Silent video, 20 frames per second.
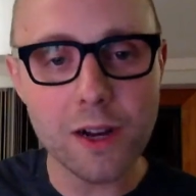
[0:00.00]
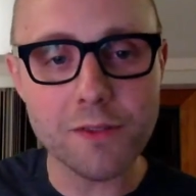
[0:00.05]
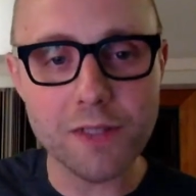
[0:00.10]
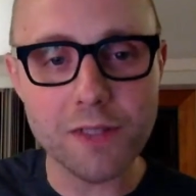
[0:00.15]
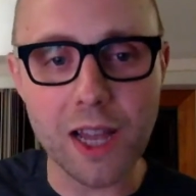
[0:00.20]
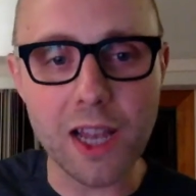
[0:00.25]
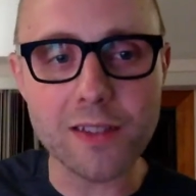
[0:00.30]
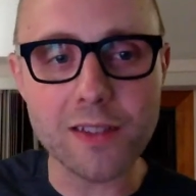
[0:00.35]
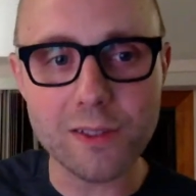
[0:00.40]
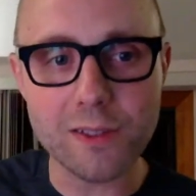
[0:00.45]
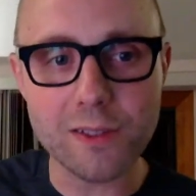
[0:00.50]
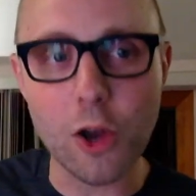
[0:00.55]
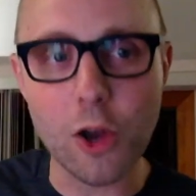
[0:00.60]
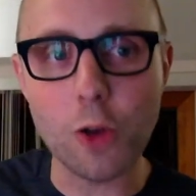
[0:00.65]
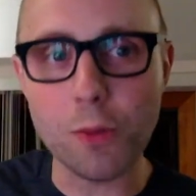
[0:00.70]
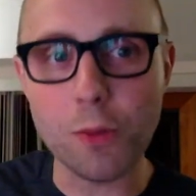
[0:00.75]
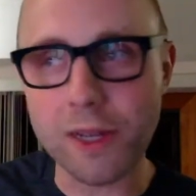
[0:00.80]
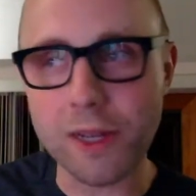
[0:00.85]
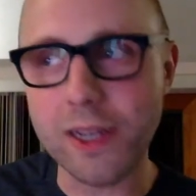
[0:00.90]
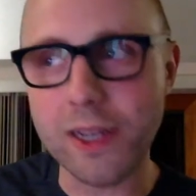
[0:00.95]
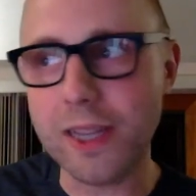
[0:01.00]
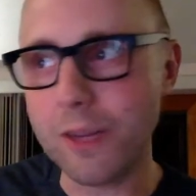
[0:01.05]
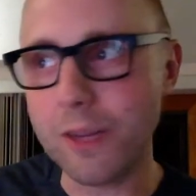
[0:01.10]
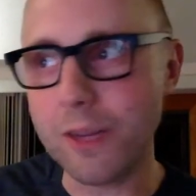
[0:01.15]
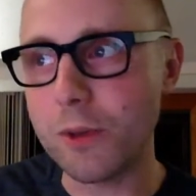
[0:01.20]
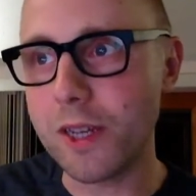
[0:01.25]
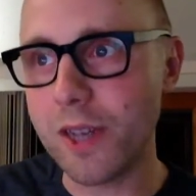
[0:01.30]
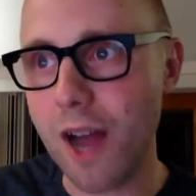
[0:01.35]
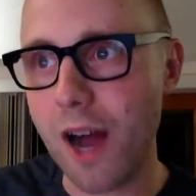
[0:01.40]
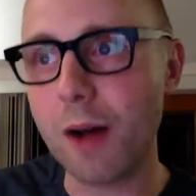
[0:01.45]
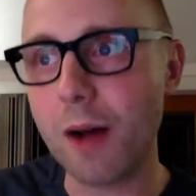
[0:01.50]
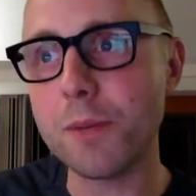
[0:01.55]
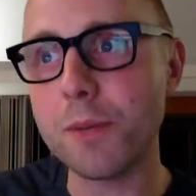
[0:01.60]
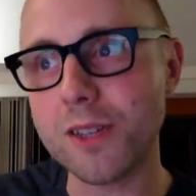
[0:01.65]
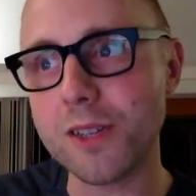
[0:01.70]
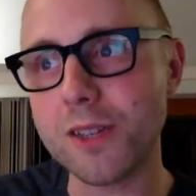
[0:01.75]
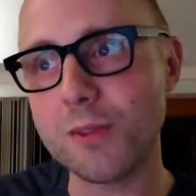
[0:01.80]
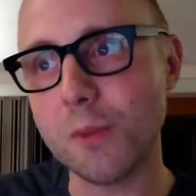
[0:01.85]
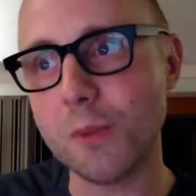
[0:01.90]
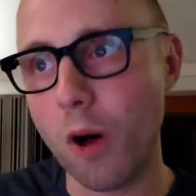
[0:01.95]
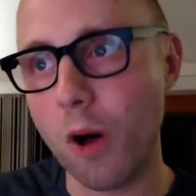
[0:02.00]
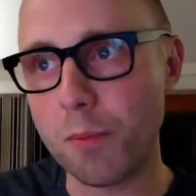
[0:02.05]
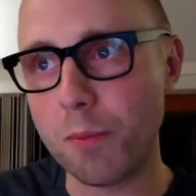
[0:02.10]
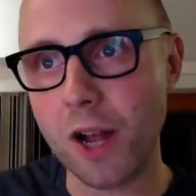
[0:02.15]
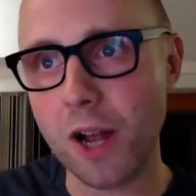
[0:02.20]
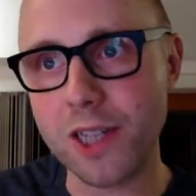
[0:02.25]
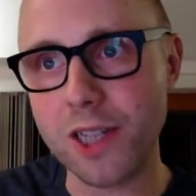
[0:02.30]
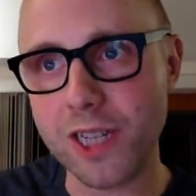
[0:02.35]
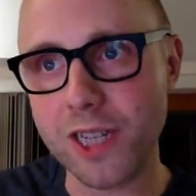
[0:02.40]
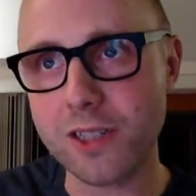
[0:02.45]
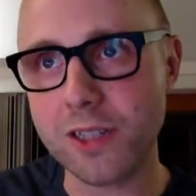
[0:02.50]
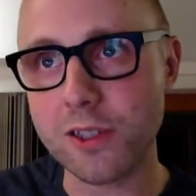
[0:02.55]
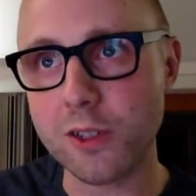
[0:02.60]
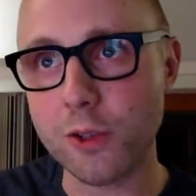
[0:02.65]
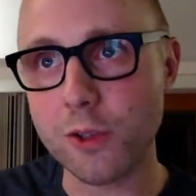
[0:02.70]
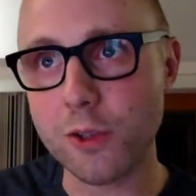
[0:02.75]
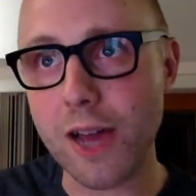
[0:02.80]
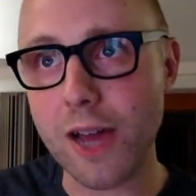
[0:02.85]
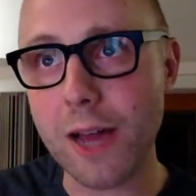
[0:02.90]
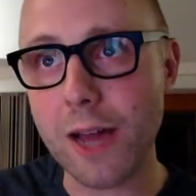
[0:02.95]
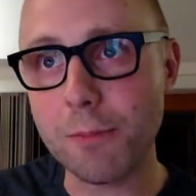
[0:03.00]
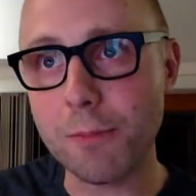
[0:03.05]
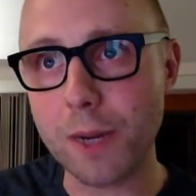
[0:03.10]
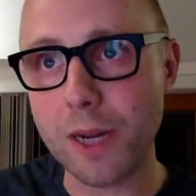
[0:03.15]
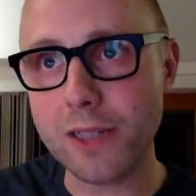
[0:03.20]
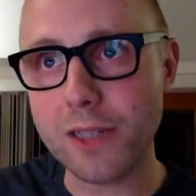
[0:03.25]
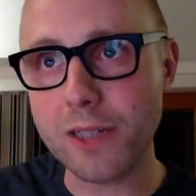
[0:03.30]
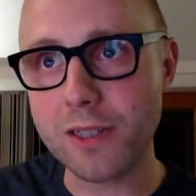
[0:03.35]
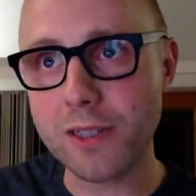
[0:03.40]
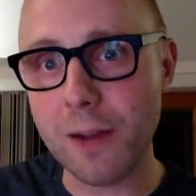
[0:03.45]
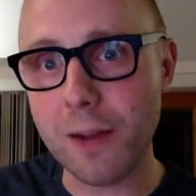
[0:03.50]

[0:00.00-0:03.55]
Telescope, and it would not be a small project to do that. But